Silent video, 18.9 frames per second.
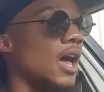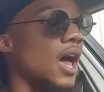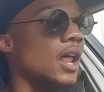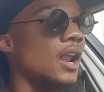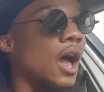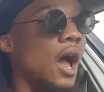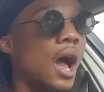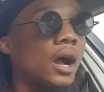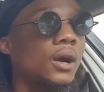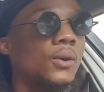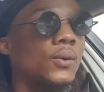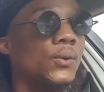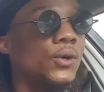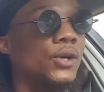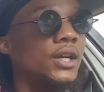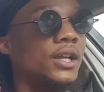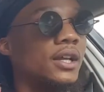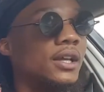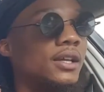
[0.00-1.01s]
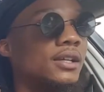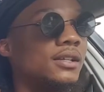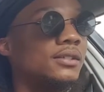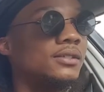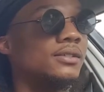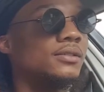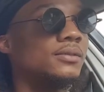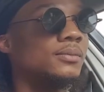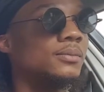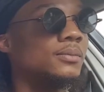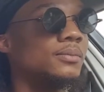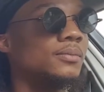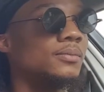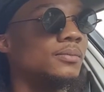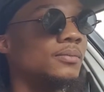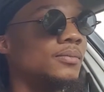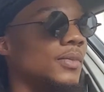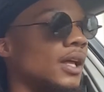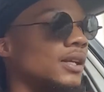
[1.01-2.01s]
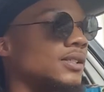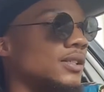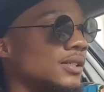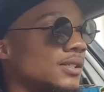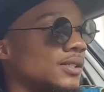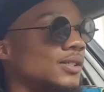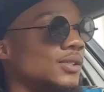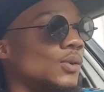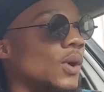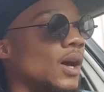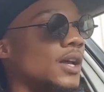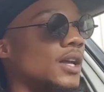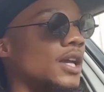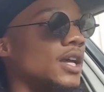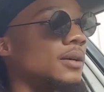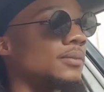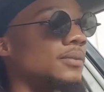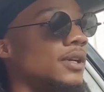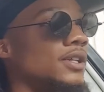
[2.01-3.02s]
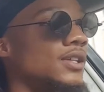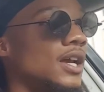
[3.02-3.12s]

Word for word: not awkward and that's, this is who I am.